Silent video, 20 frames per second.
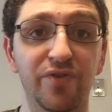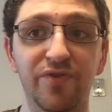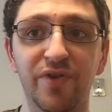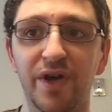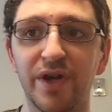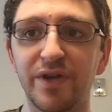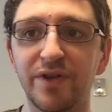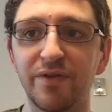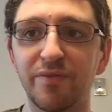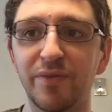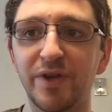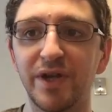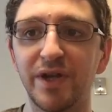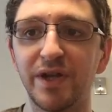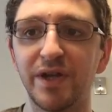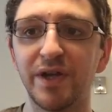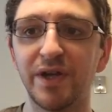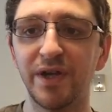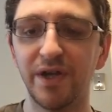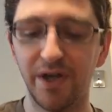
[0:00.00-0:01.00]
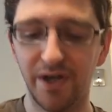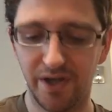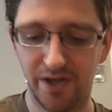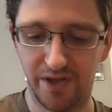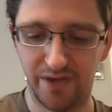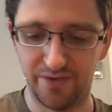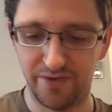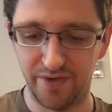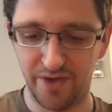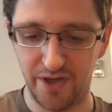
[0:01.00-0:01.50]
looks fine to me.
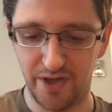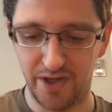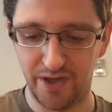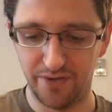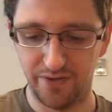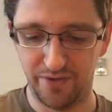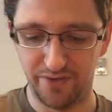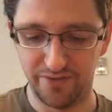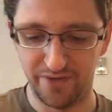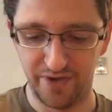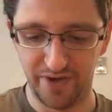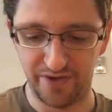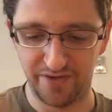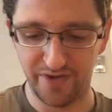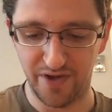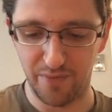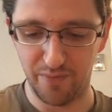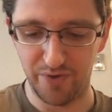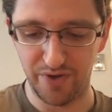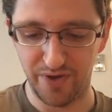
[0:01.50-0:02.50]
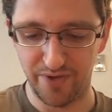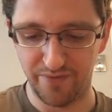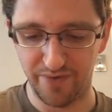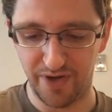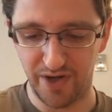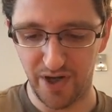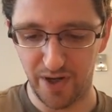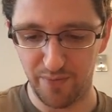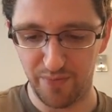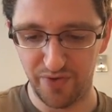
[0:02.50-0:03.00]
I'll use an example of a
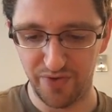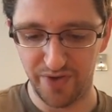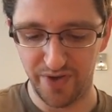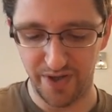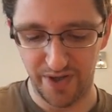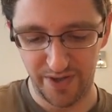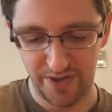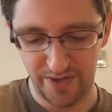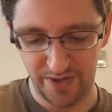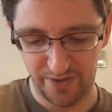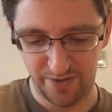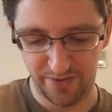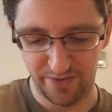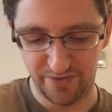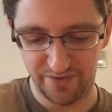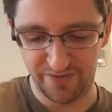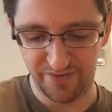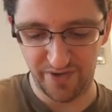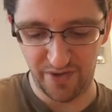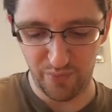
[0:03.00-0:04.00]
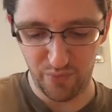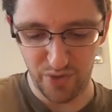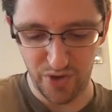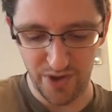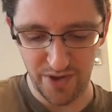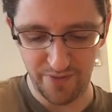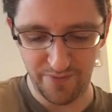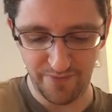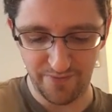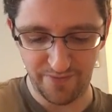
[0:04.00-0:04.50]
couple that are
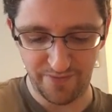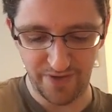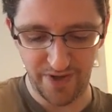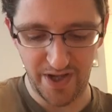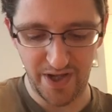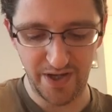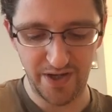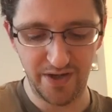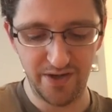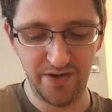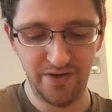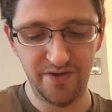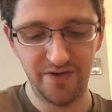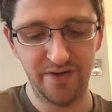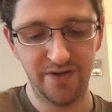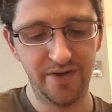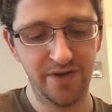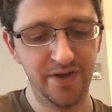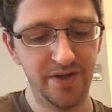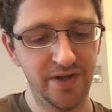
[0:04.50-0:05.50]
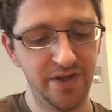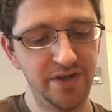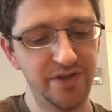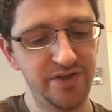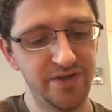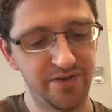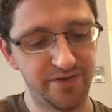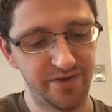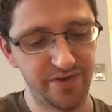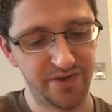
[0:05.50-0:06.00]
somewhat flattened
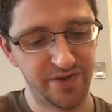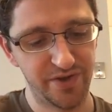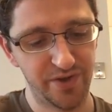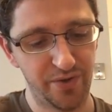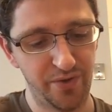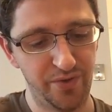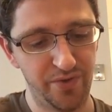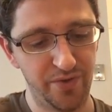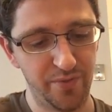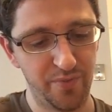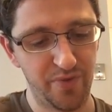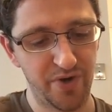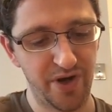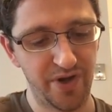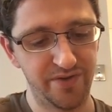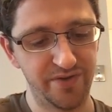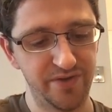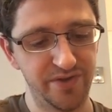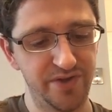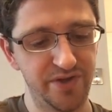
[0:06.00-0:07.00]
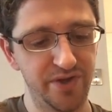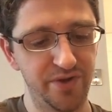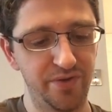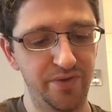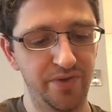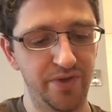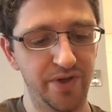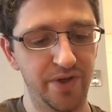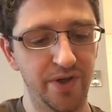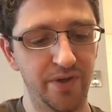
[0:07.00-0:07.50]
just to show you the press and show
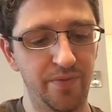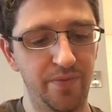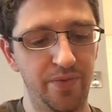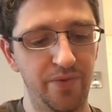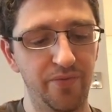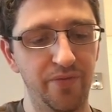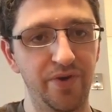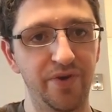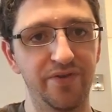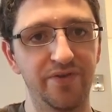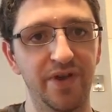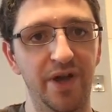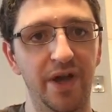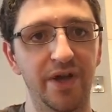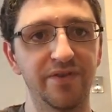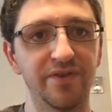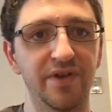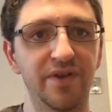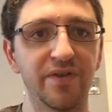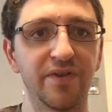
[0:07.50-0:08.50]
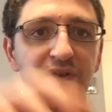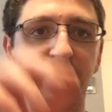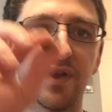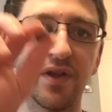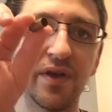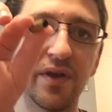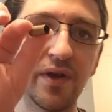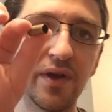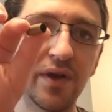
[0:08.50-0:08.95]
you the resizing.